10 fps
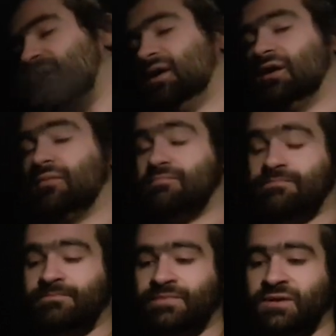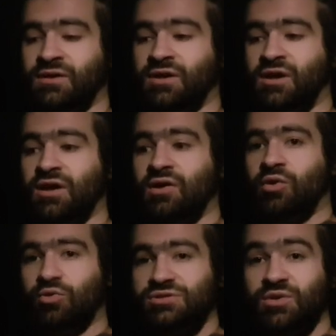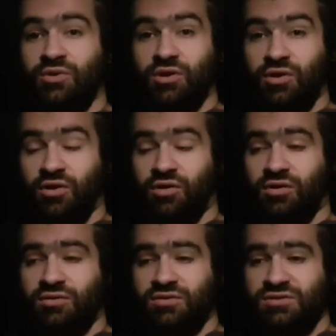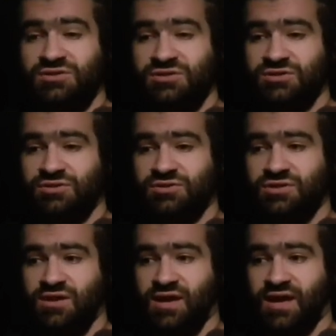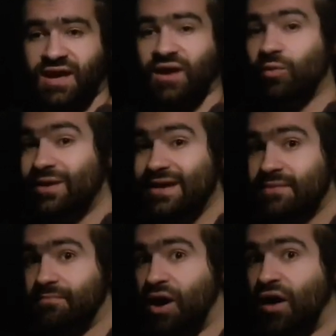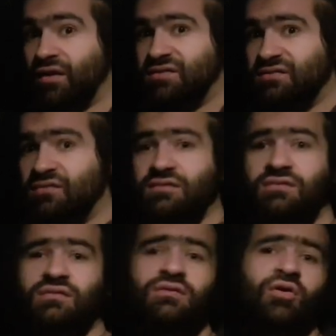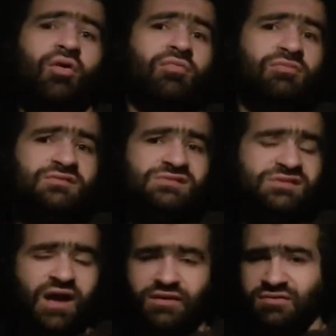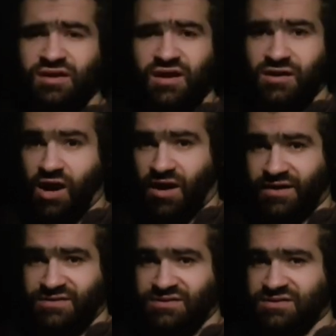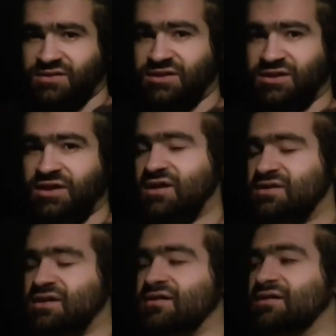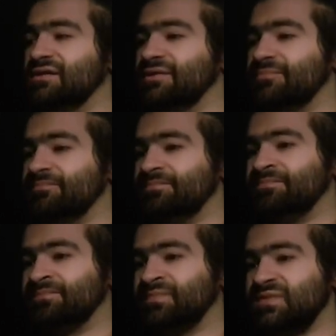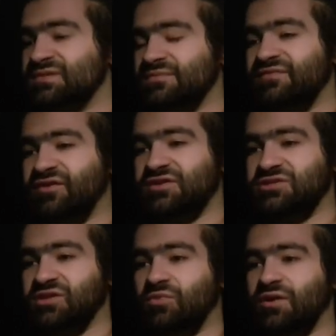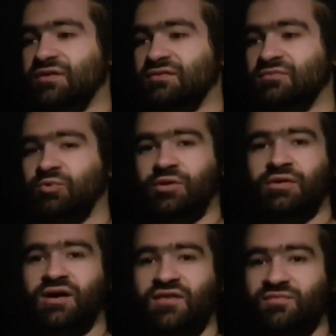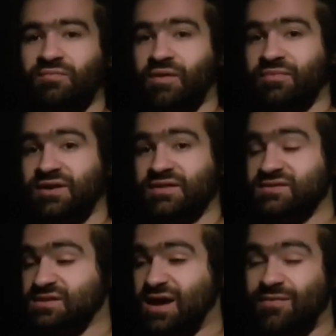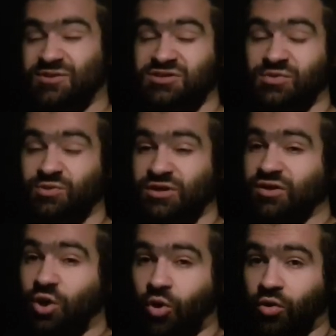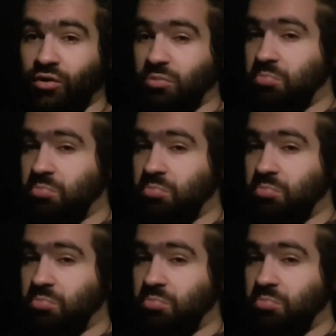Um, also got a Halloween party on Saturday night. Um, it's going to be a very chill one. We're carving pumpkins. I'm a chill with a dog.